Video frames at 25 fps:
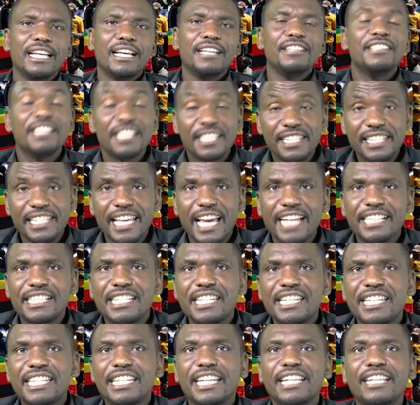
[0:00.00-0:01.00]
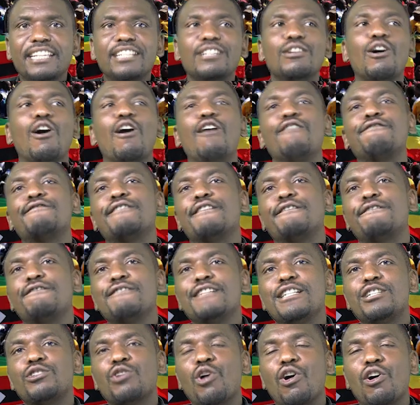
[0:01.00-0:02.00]
This edition of the
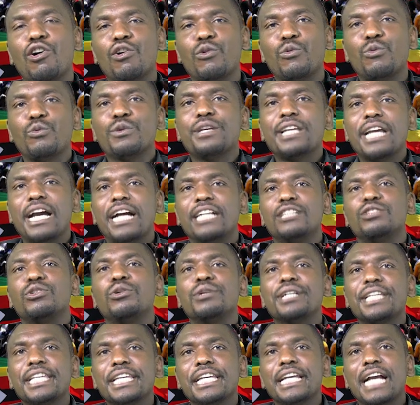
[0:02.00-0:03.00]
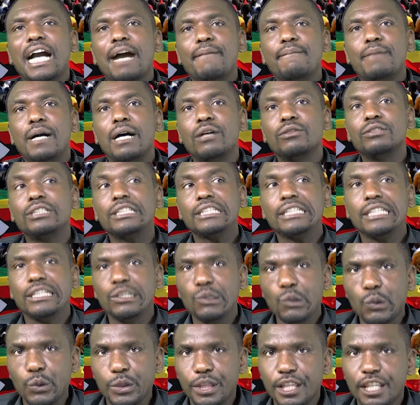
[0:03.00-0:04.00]
Free Talk, we are talking about the
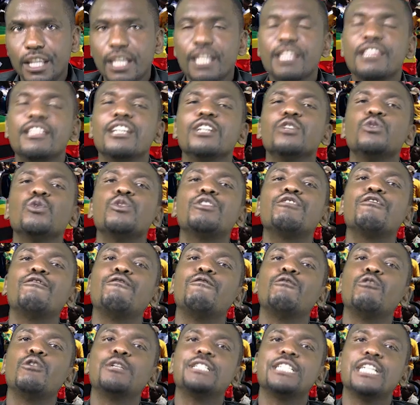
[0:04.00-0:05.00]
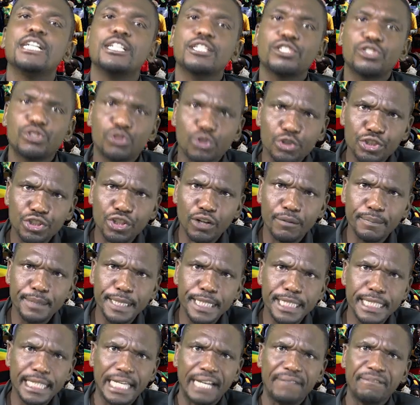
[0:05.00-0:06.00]
youth vote, social
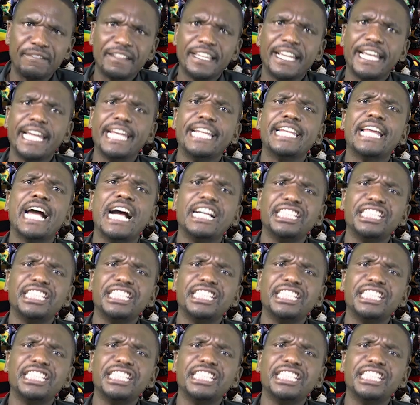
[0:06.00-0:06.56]
media, and